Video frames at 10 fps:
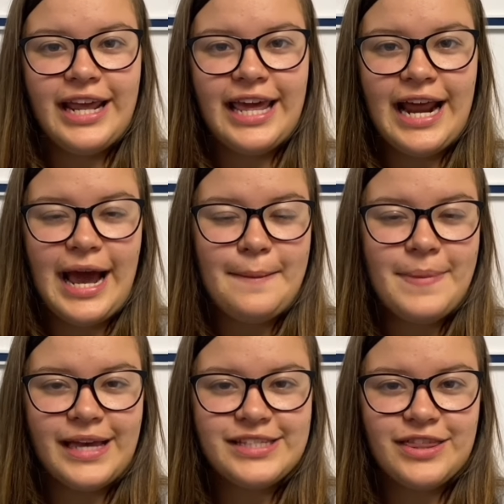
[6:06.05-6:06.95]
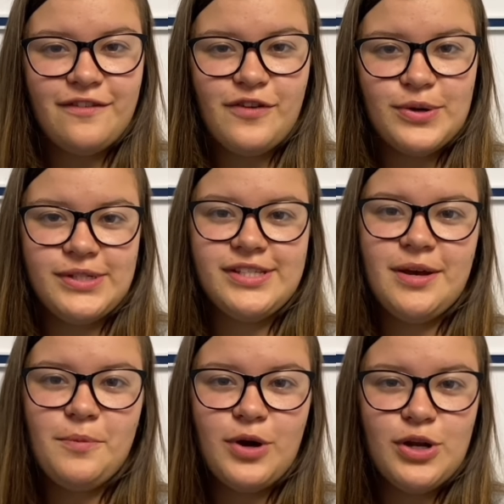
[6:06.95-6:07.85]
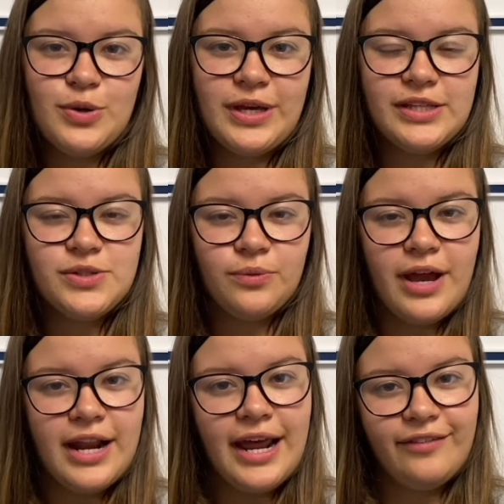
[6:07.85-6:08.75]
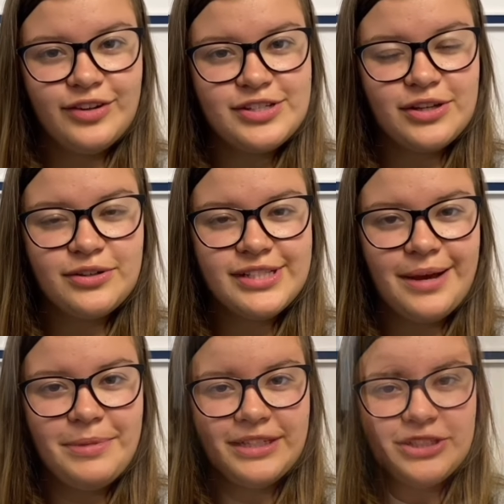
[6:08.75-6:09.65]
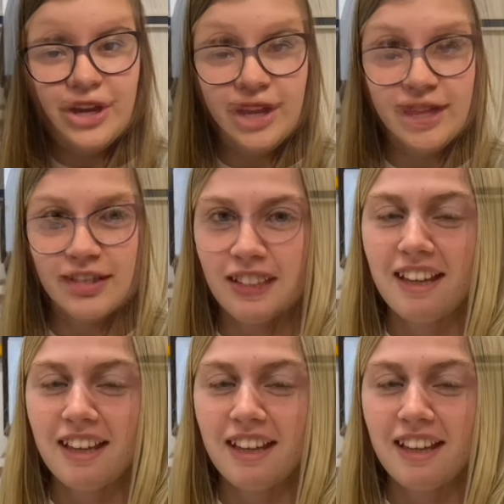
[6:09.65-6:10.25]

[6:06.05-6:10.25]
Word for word: and I'm passing the phone to someone who gets red every single time they talk.